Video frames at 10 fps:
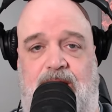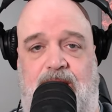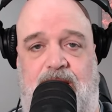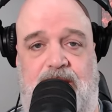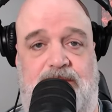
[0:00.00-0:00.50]

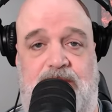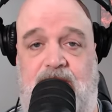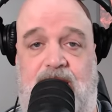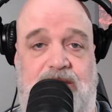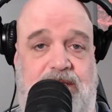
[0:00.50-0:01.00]
And she
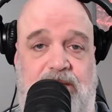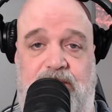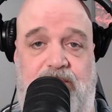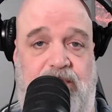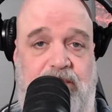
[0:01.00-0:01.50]
asked
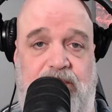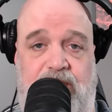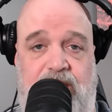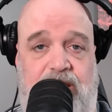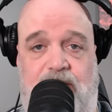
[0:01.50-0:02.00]
him point
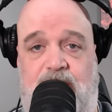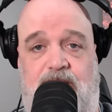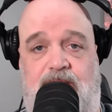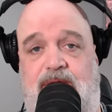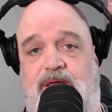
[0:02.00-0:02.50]
blank about
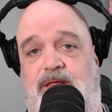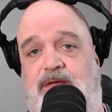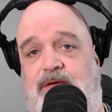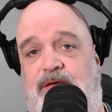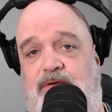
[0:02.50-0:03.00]
what he
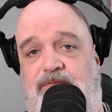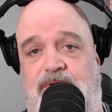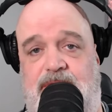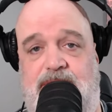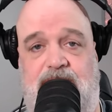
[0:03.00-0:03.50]

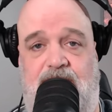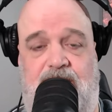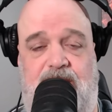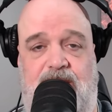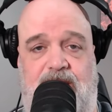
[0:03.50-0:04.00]
feels like
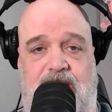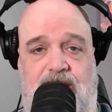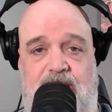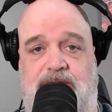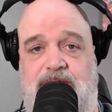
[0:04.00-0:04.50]
the
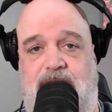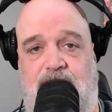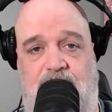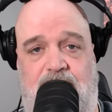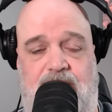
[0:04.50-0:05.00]
election in
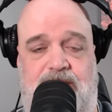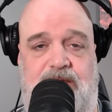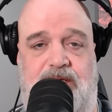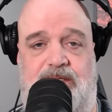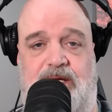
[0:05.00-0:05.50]
the United
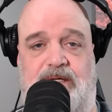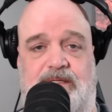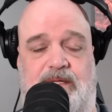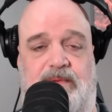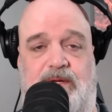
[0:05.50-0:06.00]
States tells
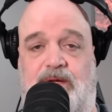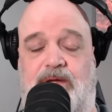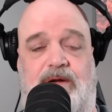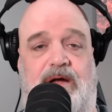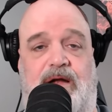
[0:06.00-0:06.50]
them. And you're
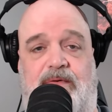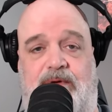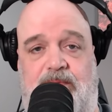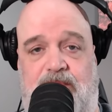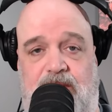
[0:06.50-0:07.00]
not even
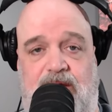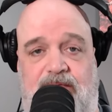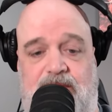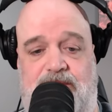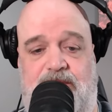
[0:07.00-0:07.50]
going to believe
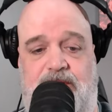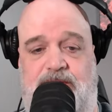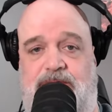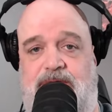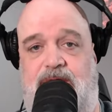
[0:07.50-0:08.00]
this
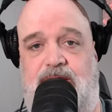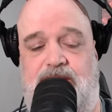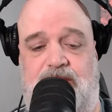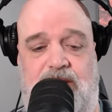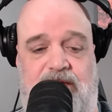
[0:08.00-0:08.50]
regurgitated
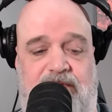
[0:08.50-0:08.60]
stuff.